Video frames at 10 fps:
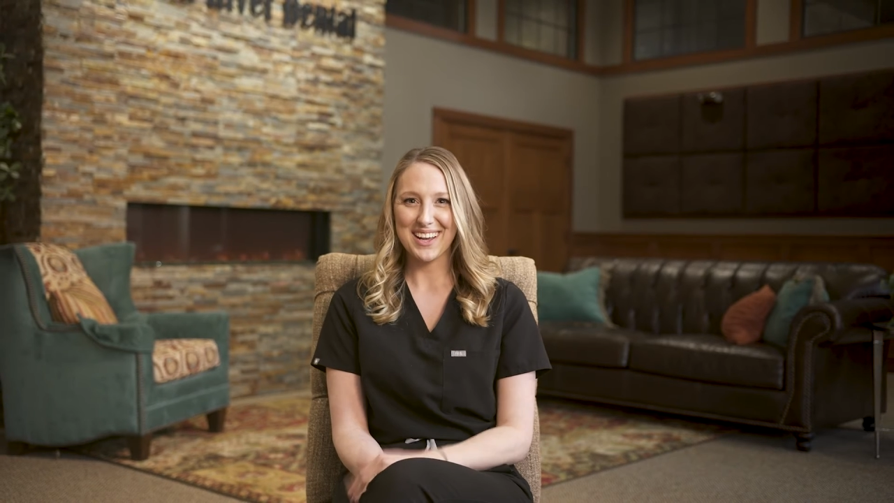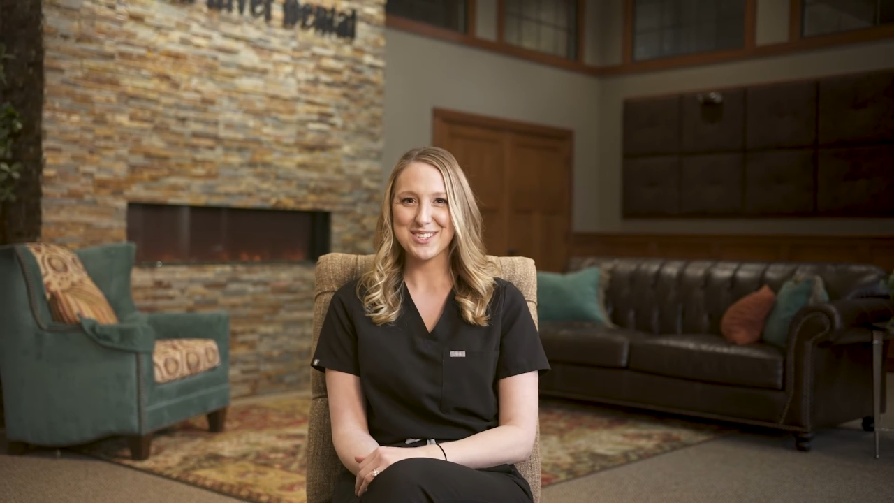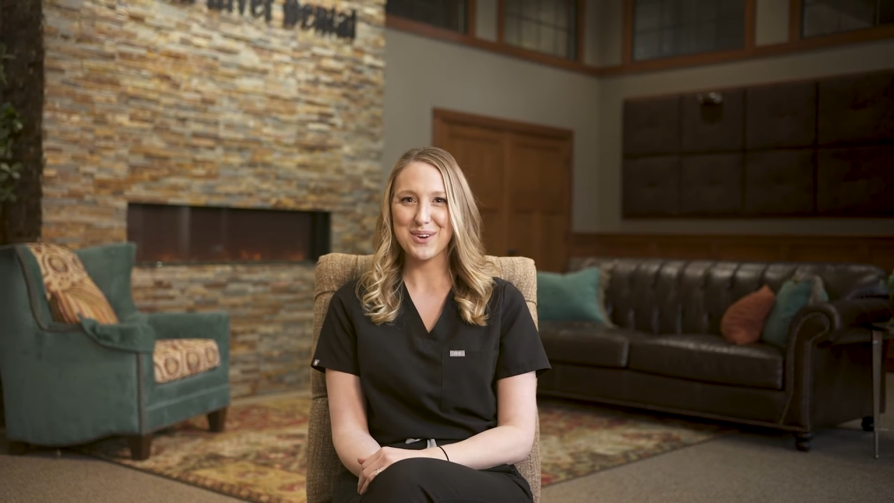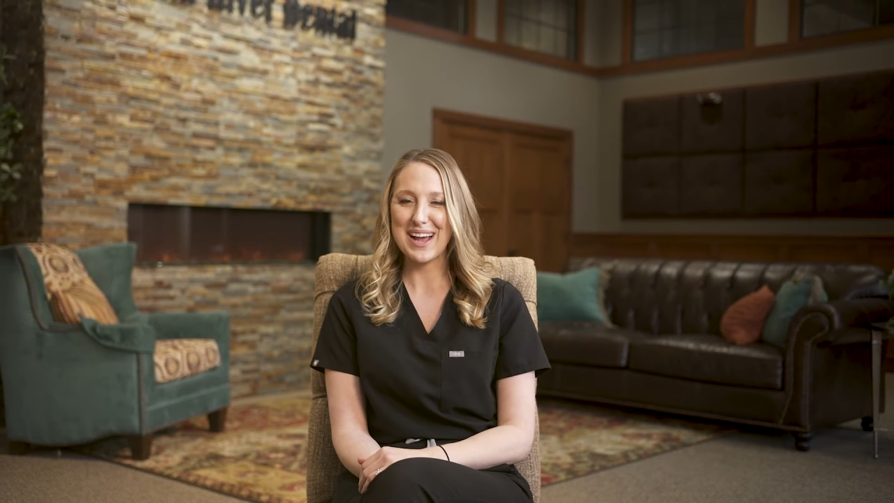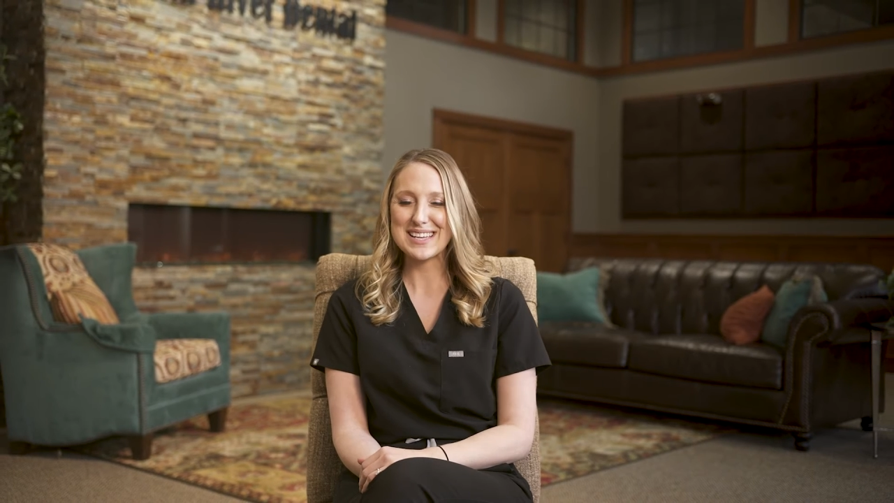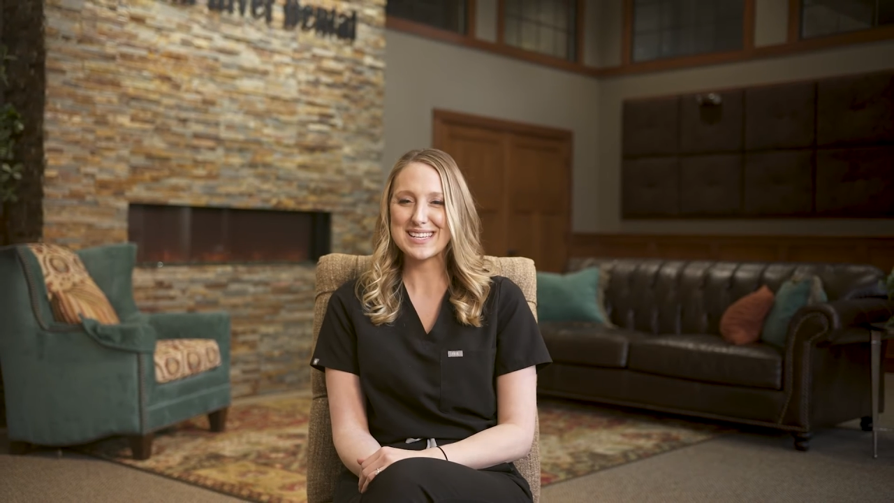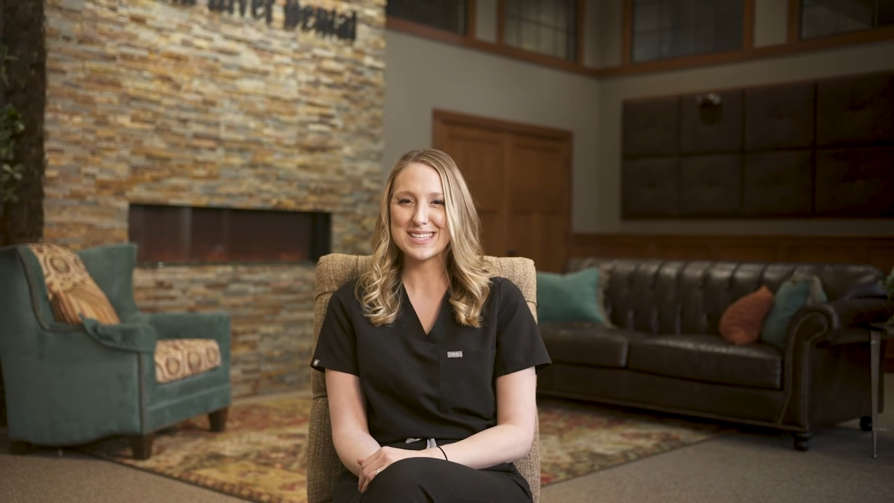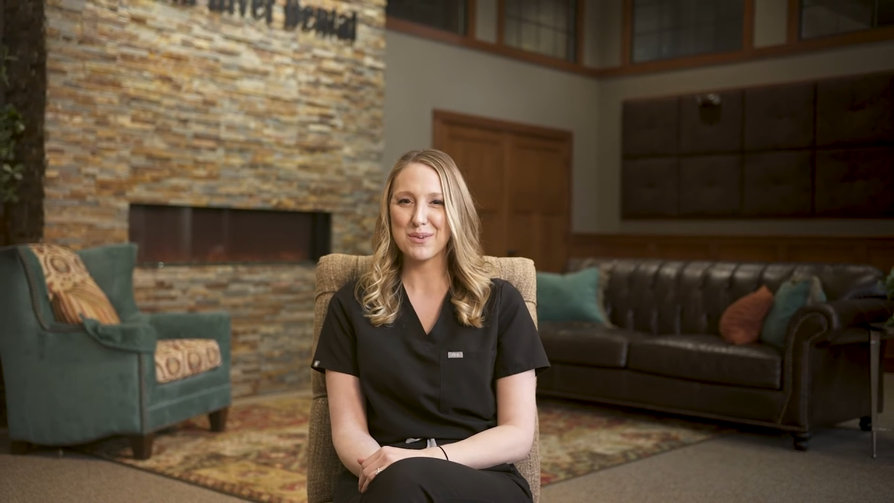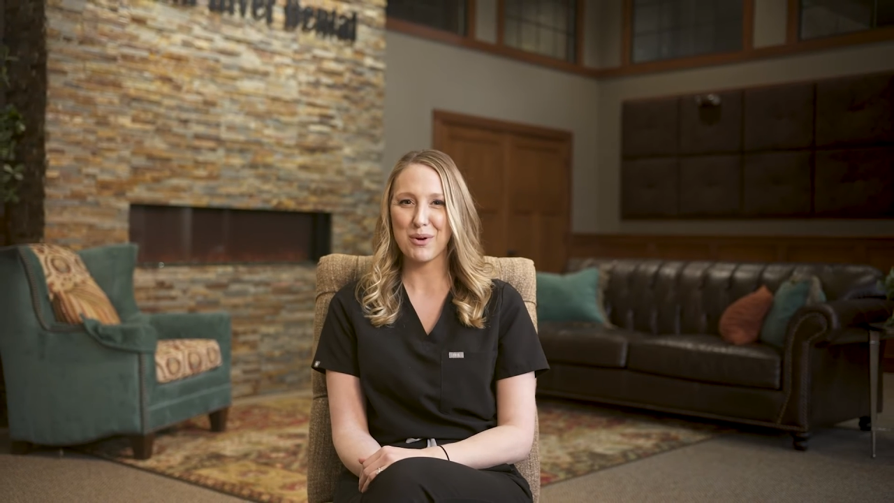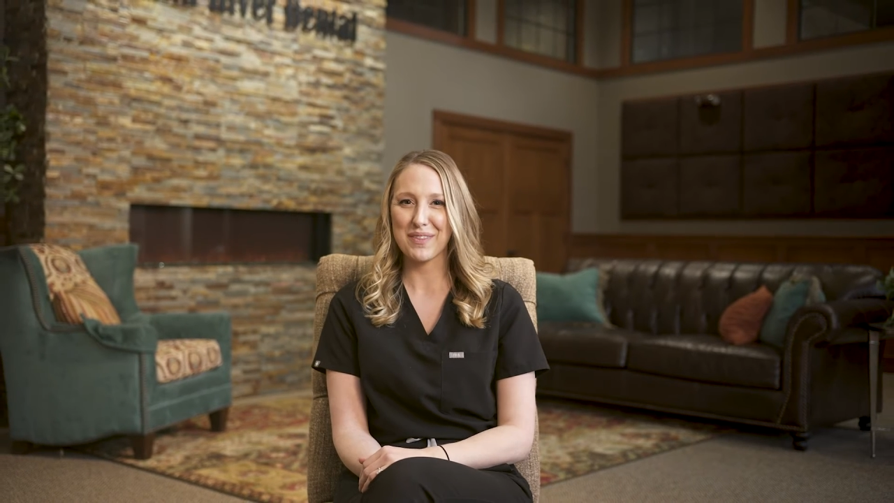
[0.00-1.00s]
And so I
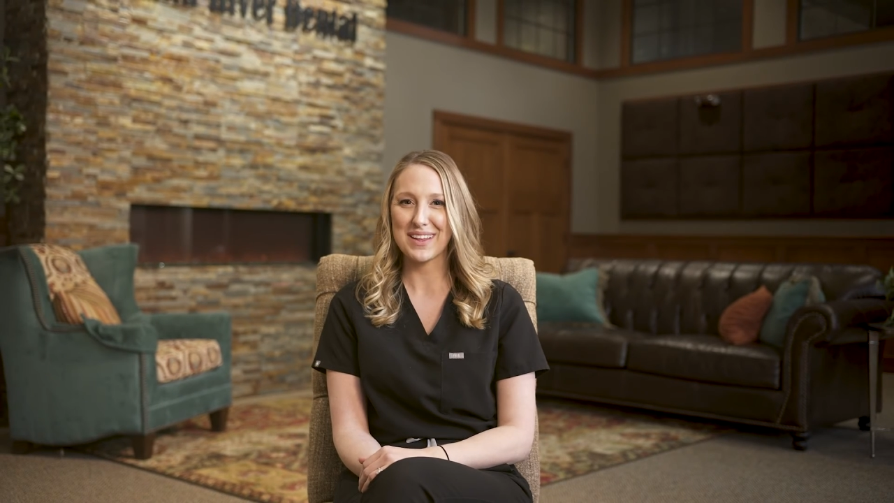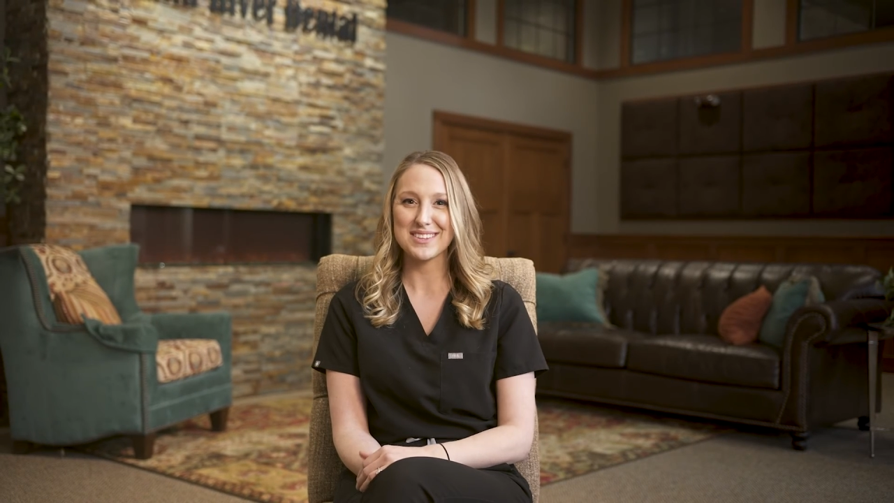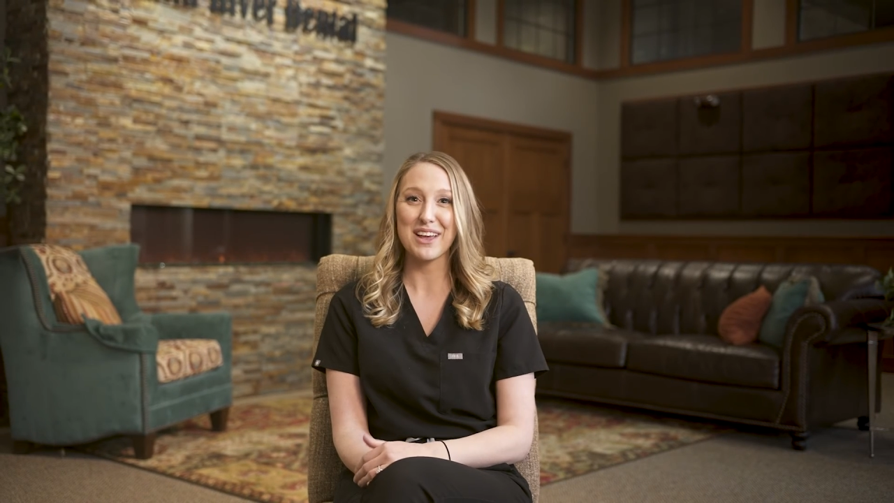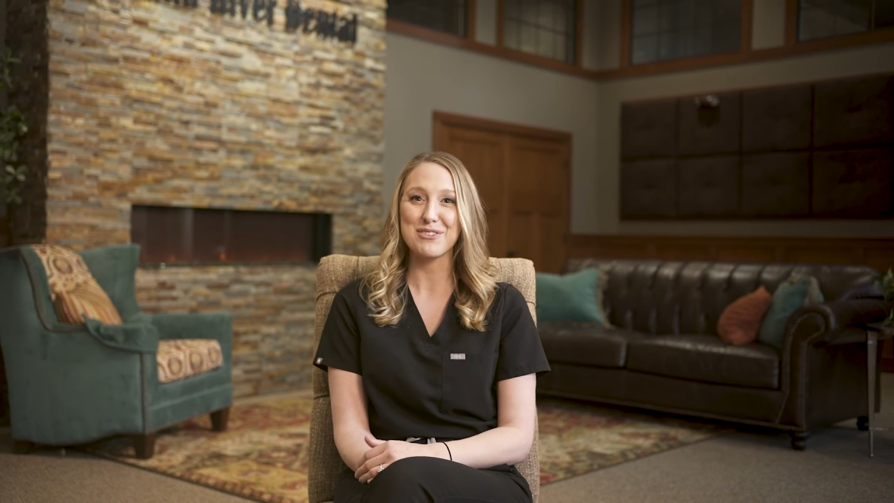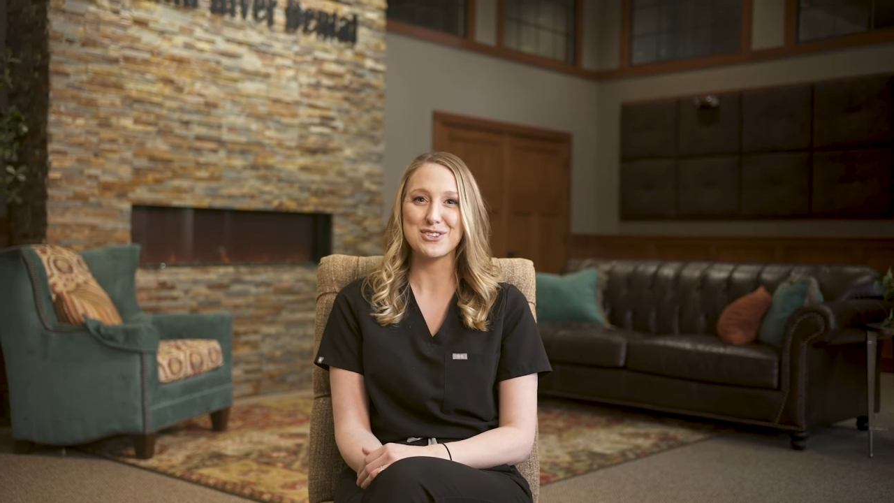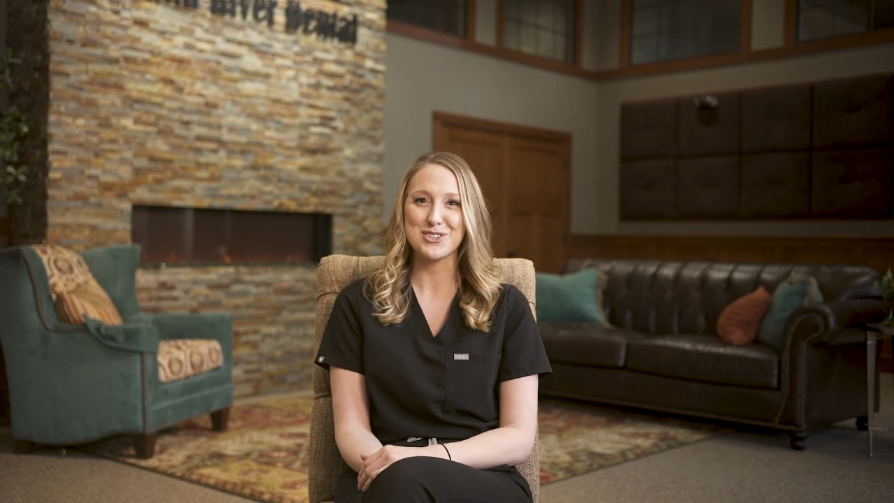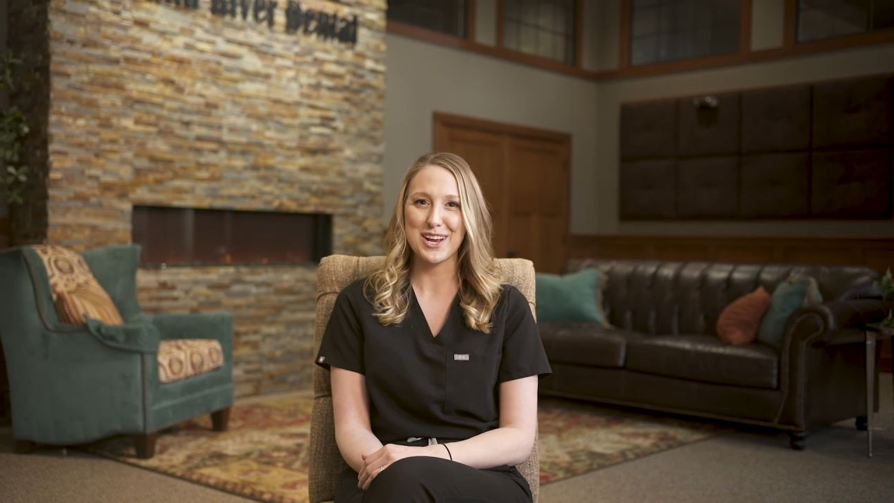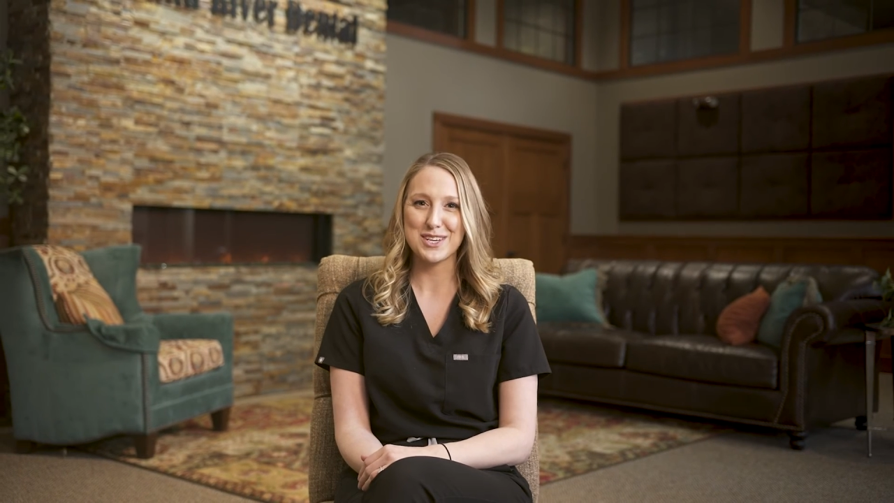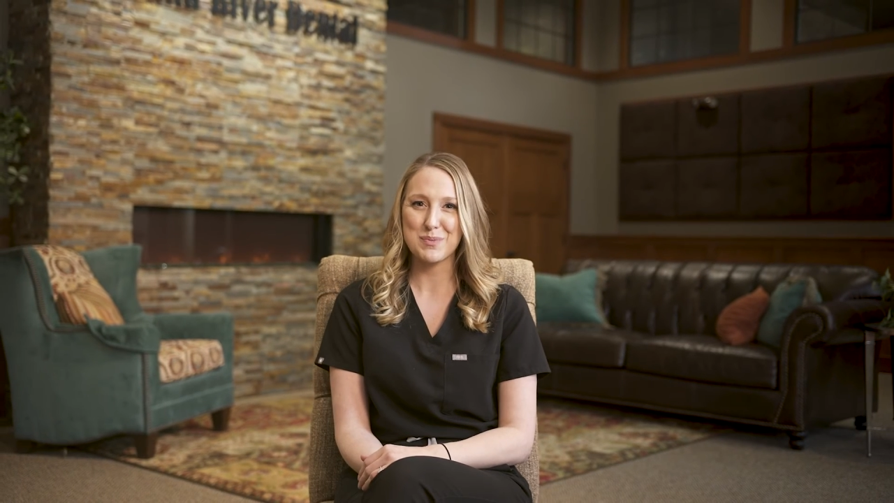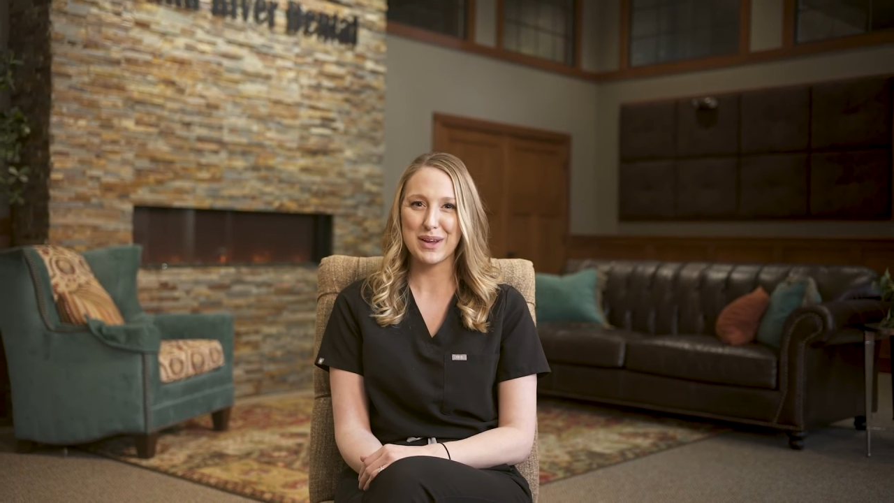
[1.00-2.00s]
see someone that's life has
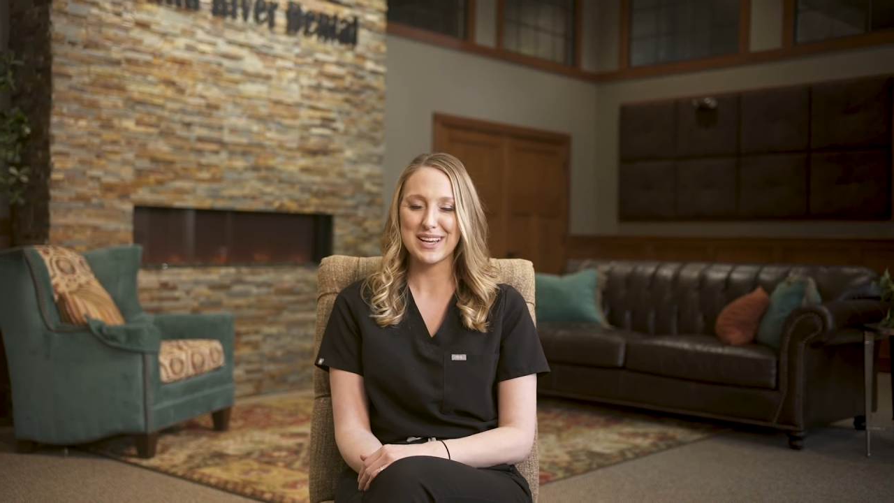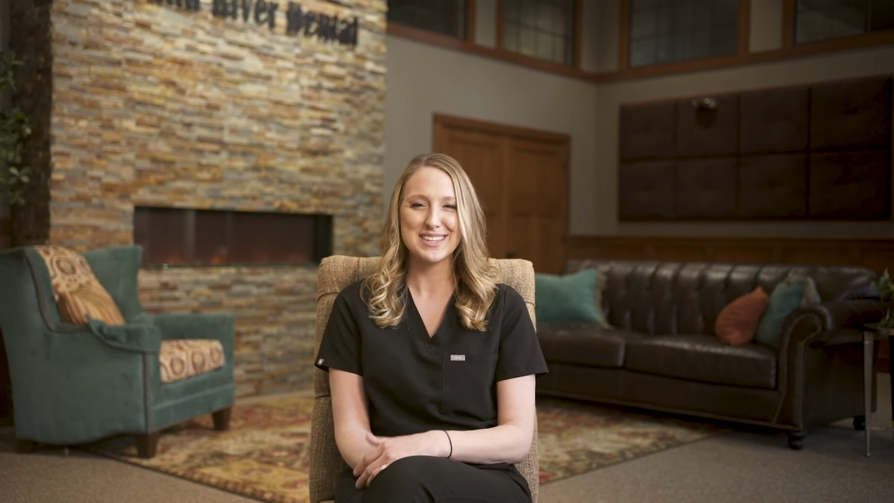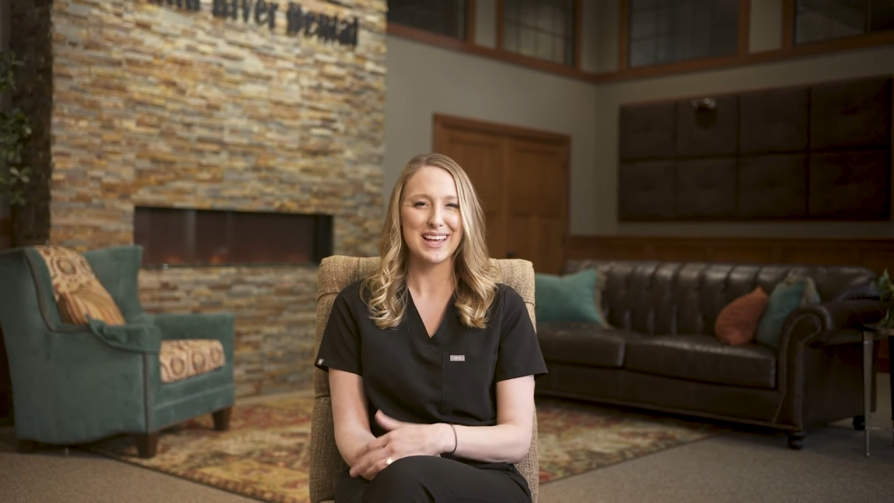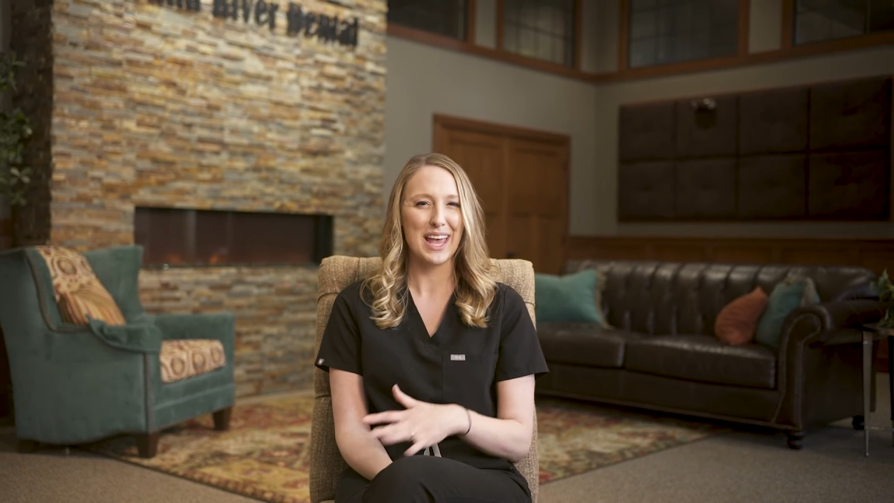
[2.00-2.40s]
changed because